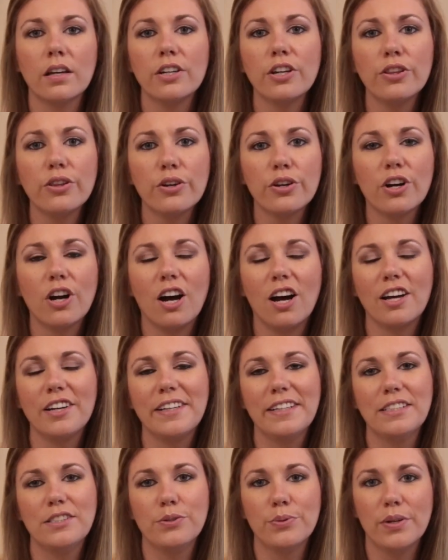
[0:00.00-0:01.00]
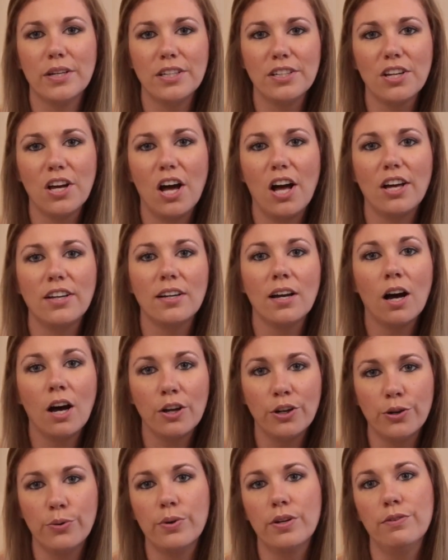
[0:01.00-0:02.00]
Another con is you cannot
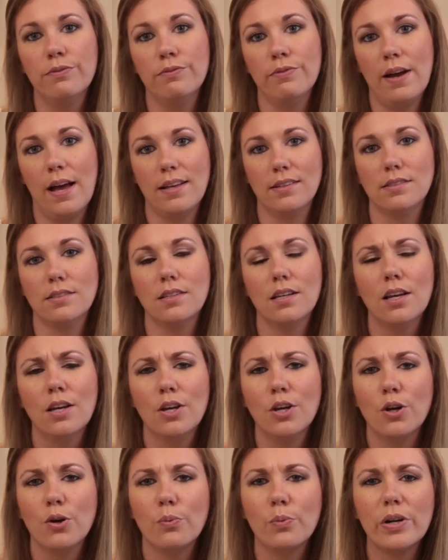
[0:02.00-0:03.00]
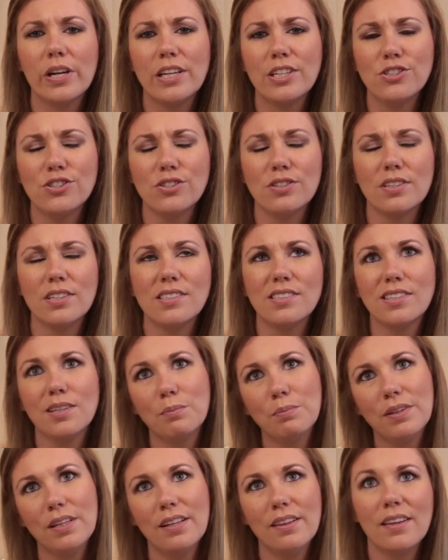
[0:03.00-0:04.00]
auto invest, which is
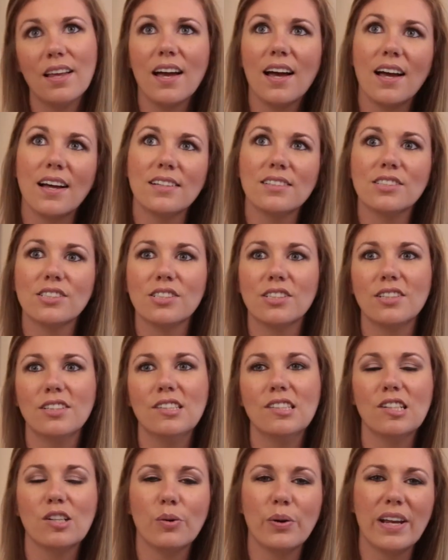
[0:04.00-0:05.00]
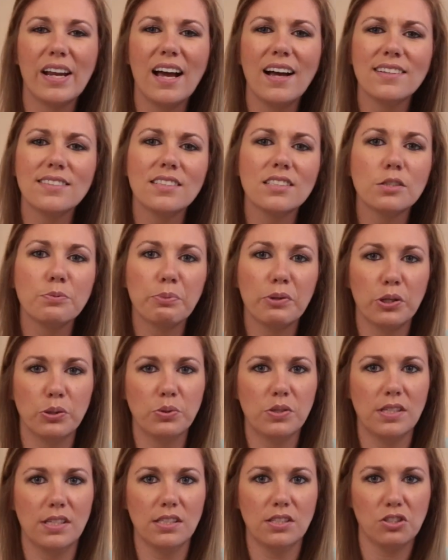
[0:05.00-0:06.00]
something that, you know, it has its
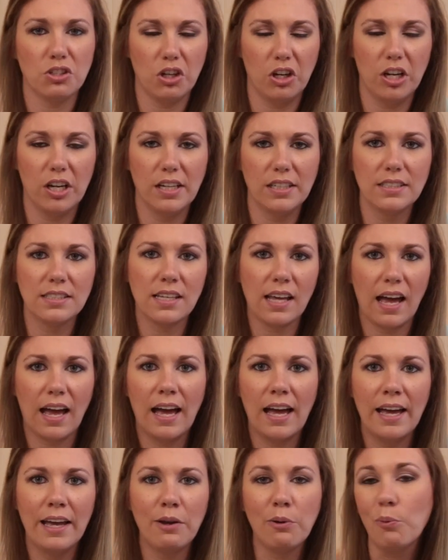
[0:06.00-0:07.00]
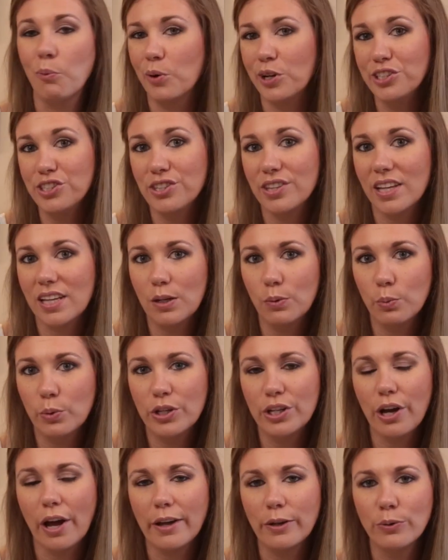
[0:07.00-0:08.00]
pros and its cons. I wish that it
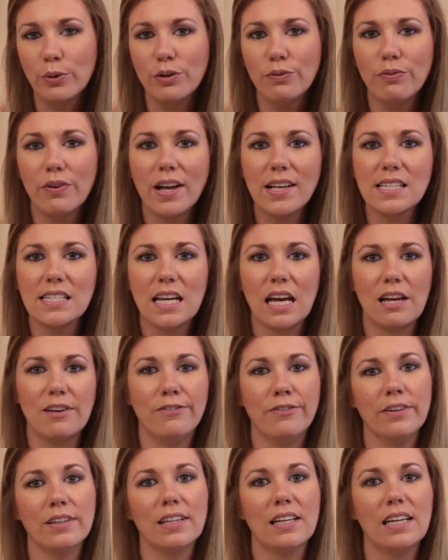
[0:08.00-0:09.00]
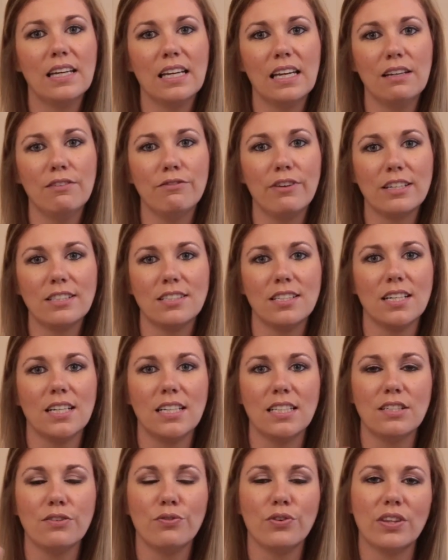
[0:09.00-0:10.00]
would auto invest. I feel like investing
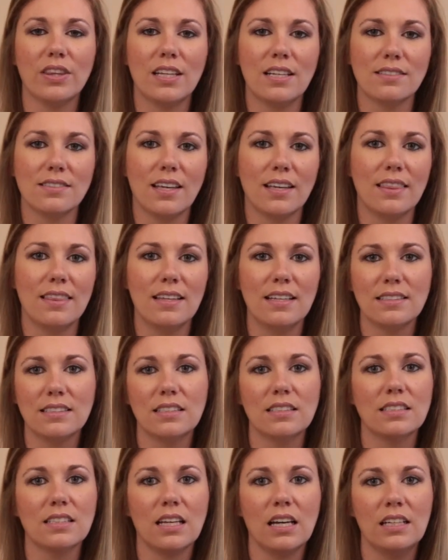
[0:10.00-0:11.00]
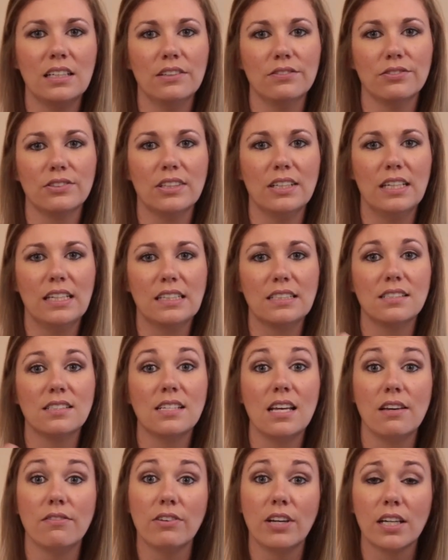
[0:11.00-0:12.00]
in different things like this is kind of like
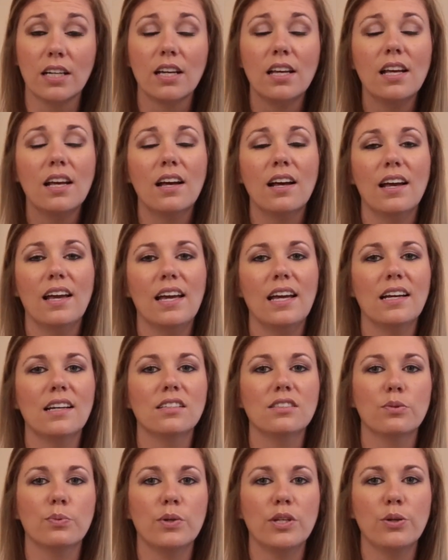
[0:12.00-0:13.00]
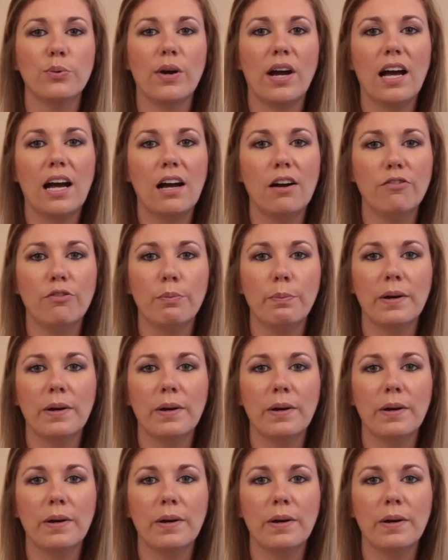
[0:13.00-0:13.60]
saving. And when you have